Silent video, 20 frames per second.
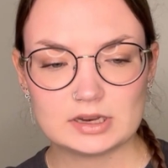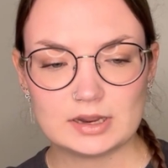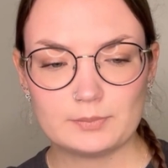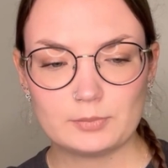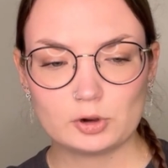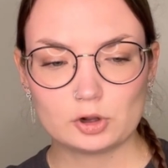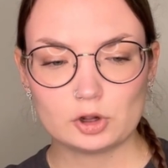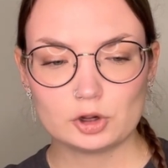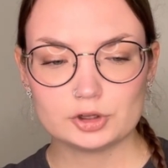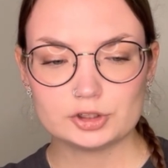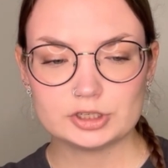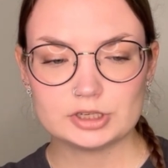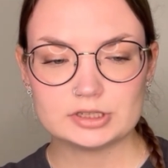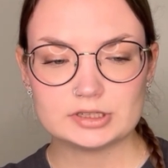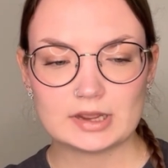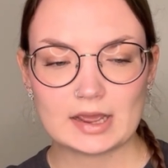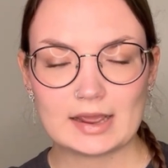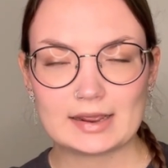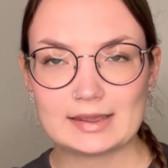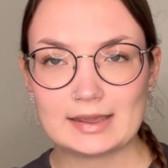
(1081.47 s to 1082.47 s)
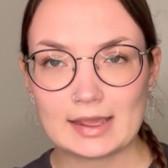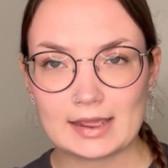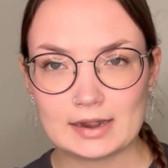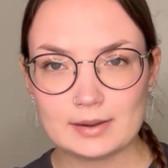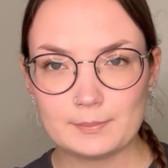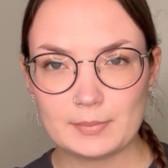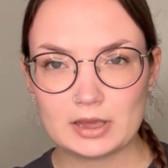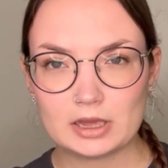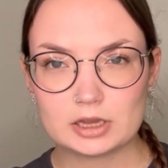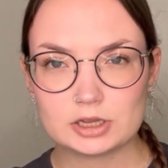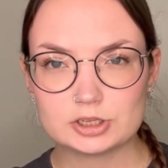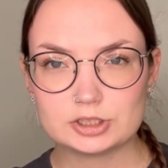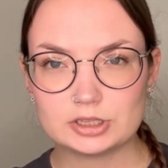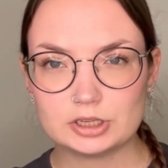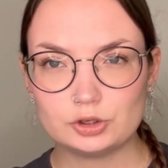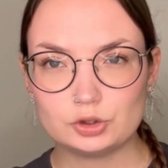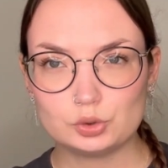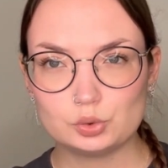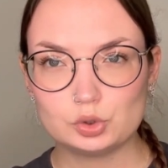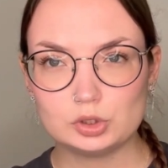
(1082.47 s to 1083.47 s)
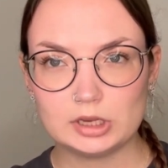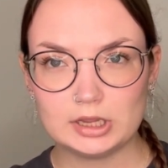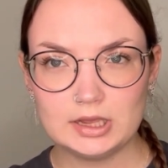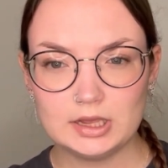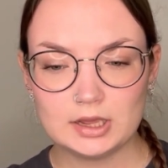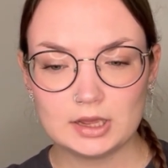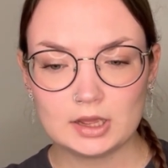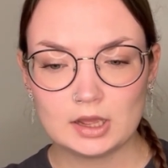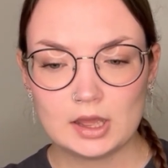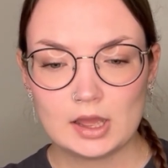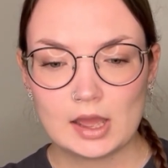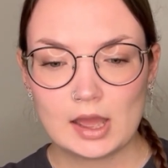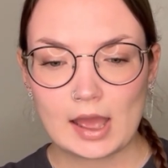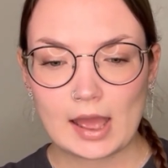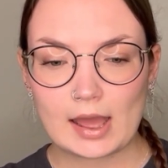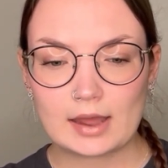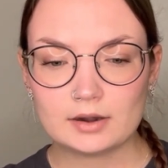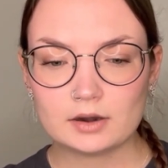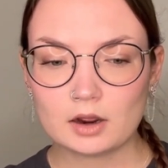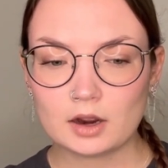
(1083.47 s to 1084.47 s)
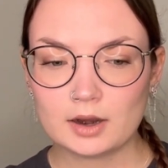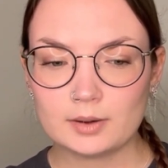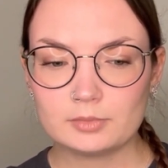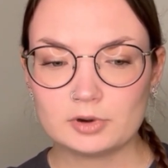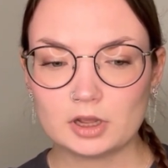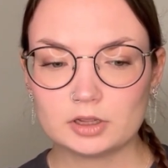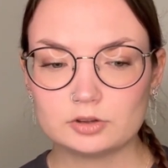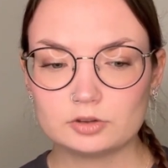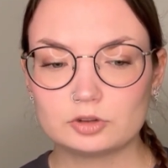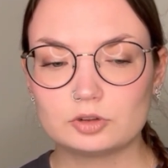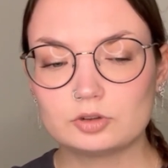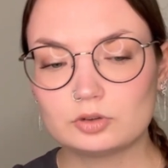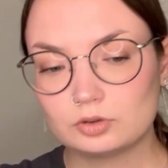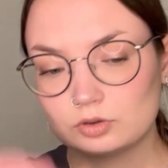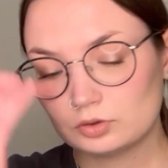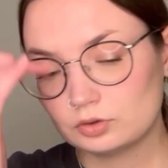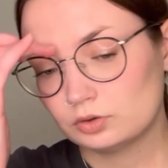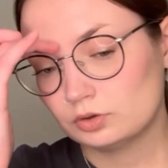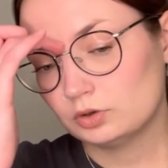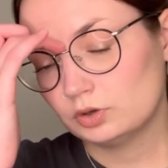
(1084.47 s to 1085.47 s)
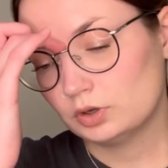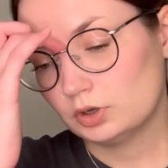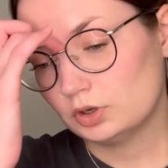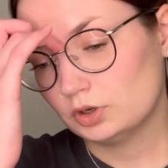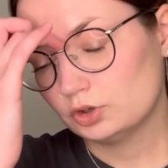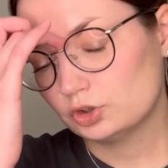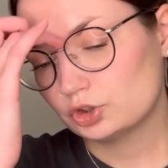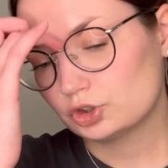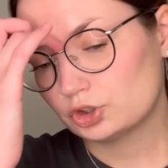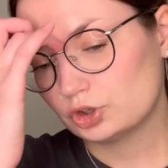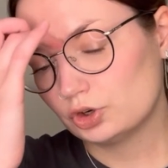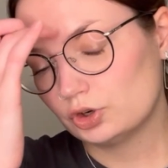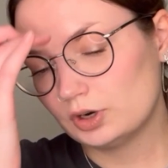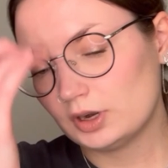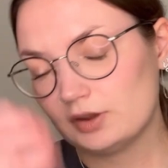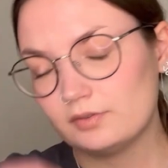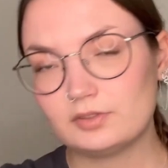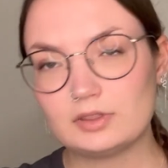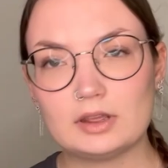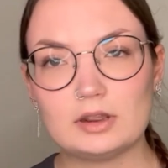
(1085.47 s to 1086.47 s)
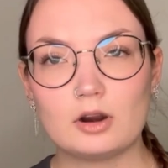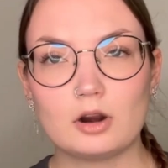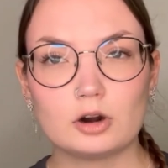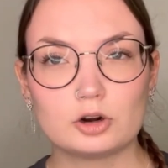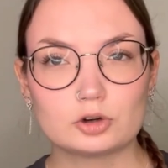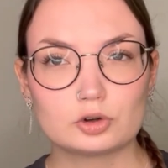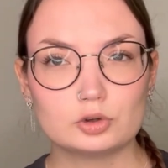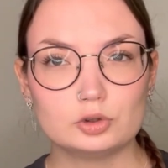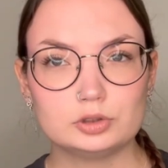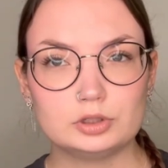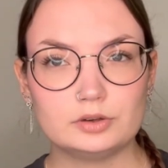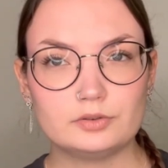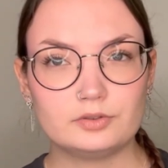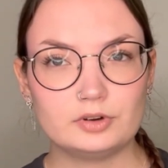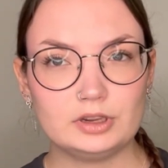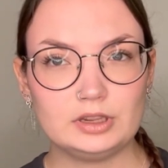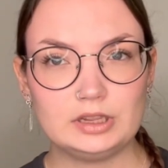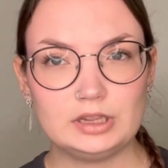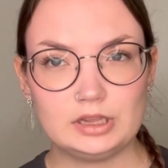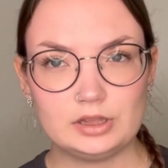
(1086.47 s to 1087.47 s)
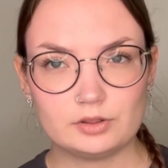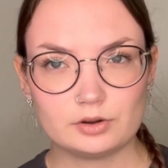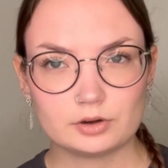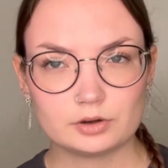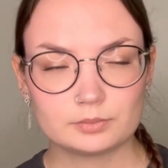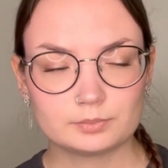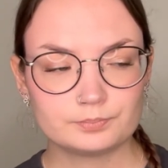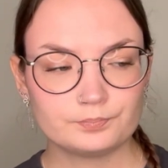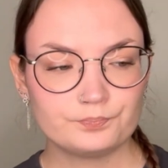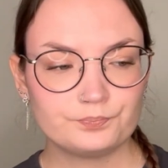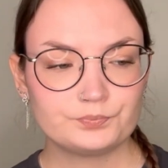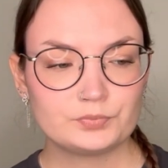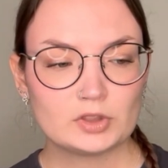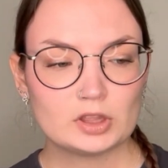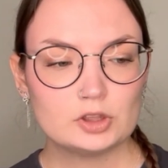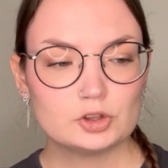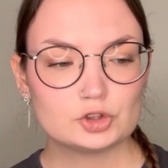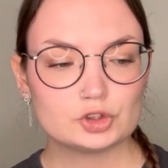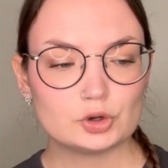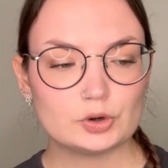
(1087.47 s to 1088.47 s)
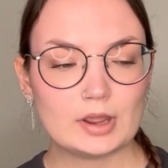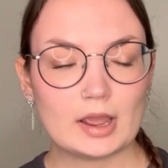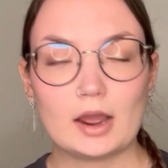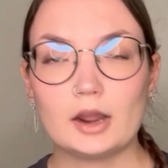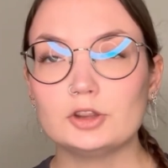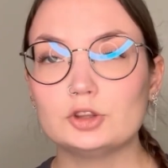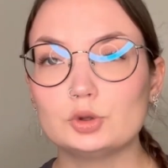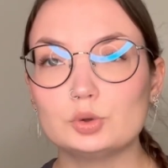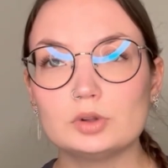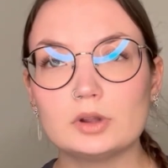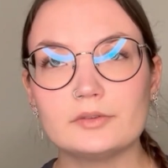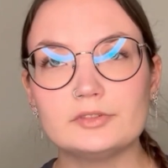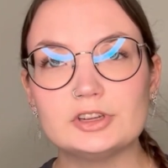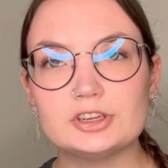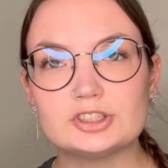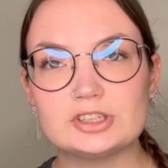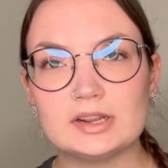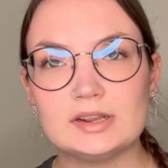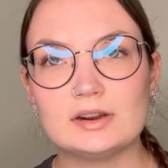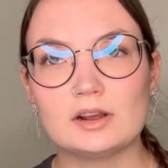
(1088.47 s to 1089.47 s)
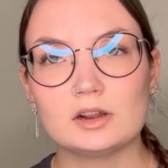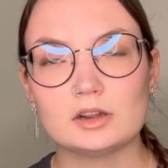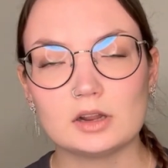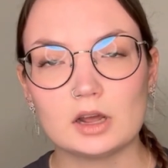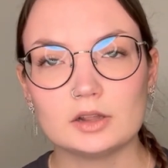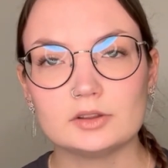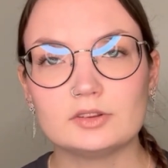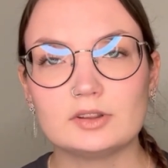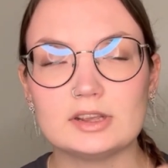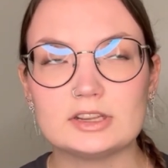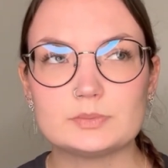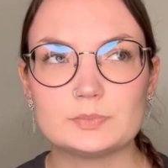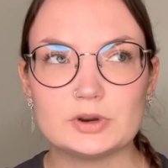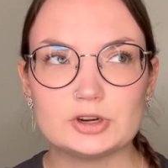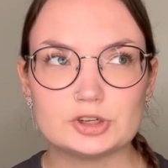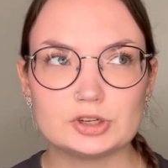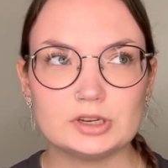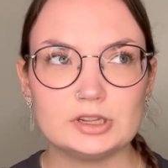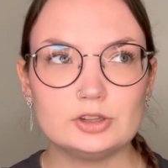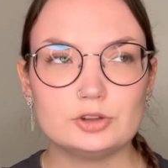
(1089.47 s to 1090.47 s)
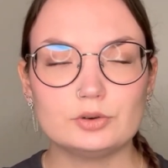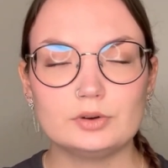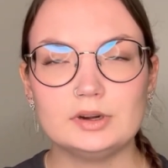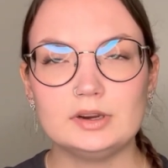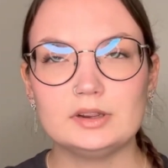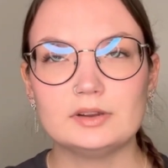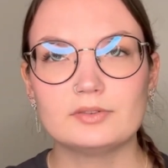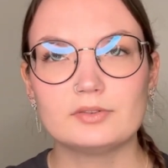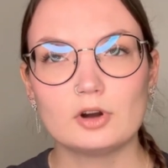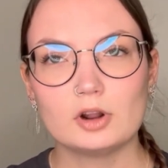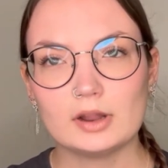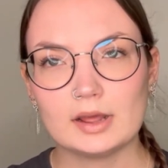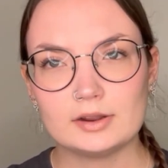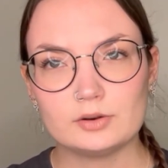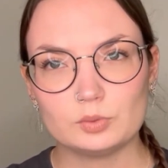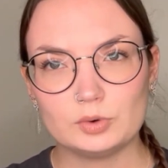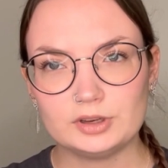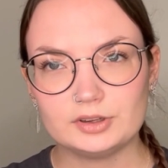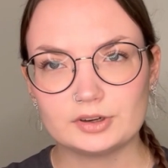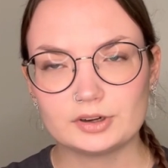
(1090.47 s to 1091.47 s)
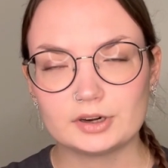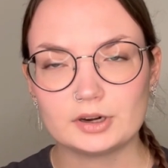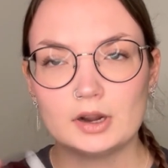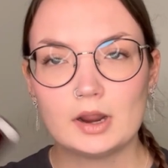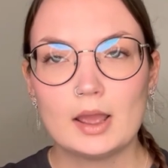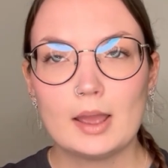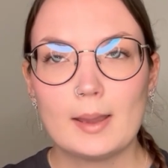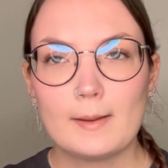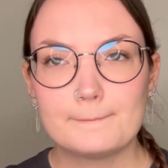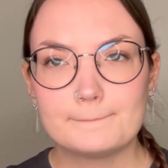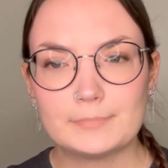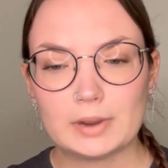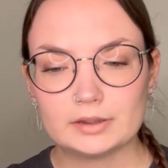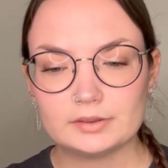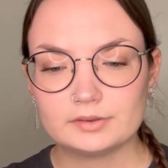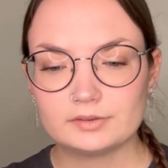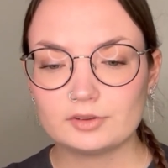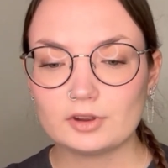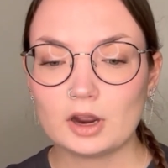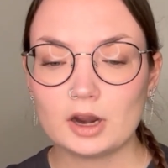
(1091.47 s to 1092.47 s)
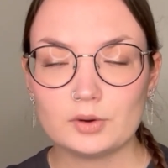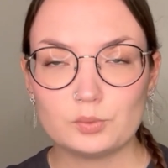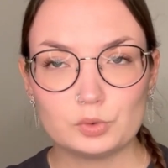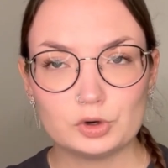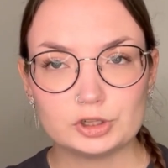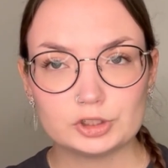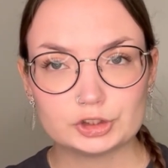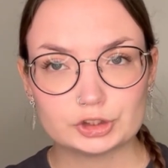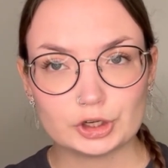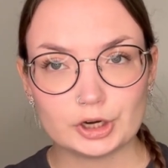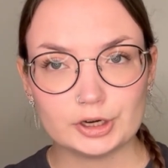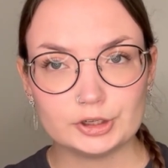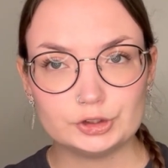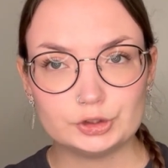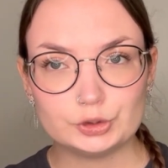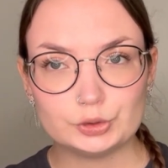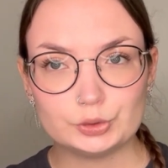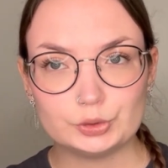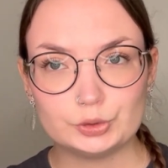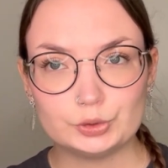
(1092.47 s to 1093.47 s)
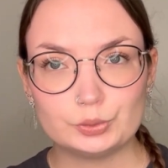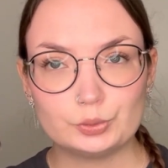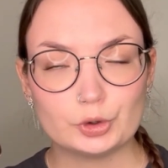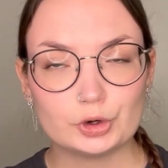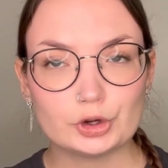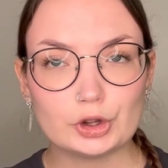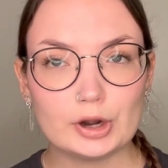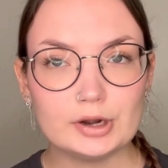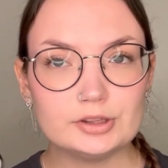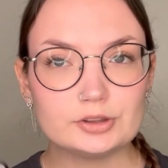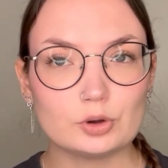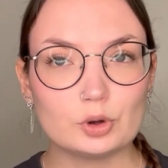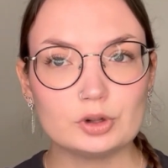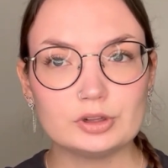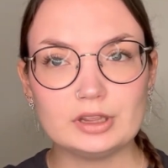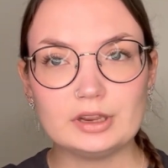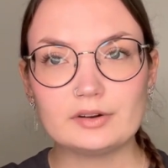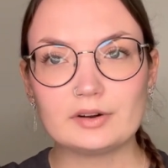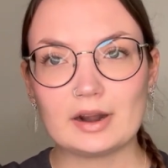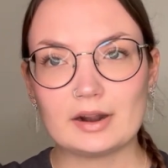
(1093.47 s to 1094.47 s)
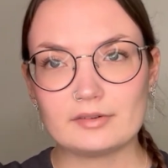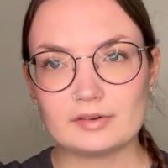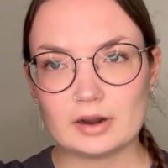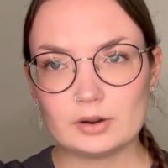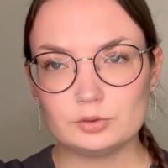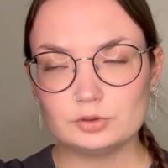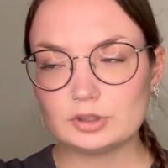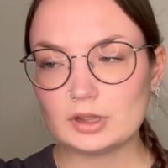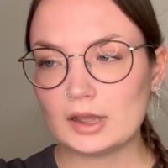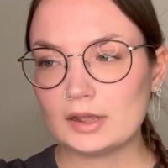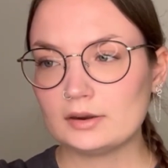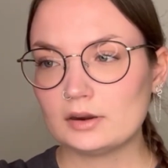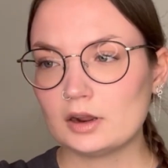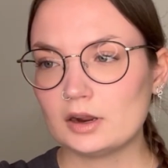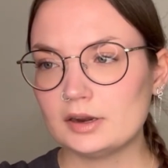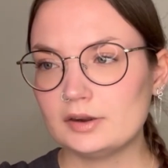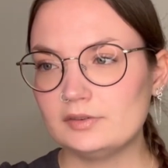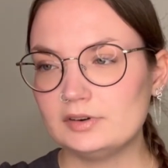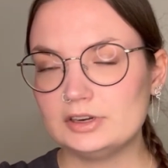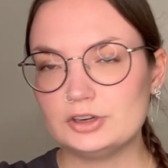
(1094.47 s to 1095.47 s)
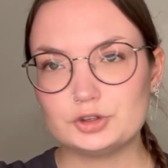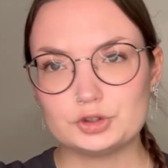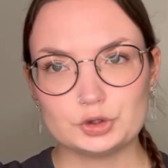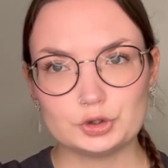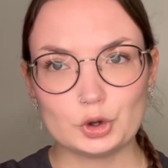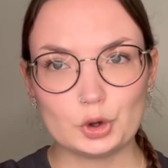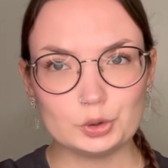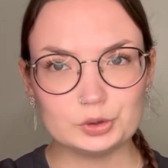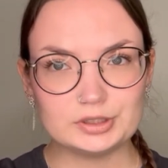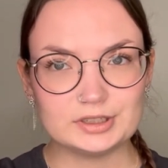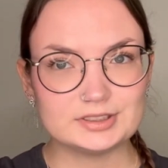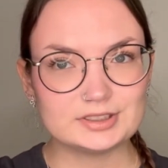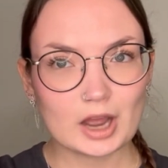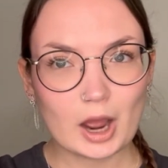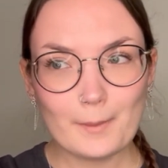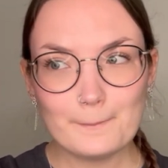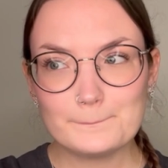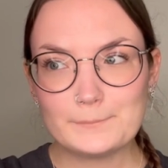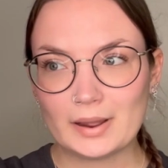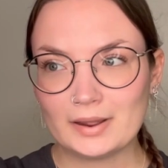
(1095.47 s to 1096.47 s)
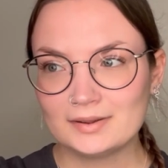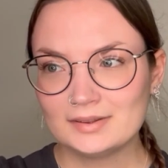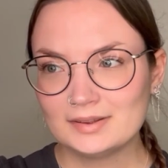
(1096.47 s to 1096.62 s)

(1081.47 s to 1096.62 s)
lip glosses again because they do leak, and I'm not sure if they are cruelty free either. So yeah, I do love the shade a lot, especially during fall and winter, but I will try to work on it all year around, and I really should hold this up.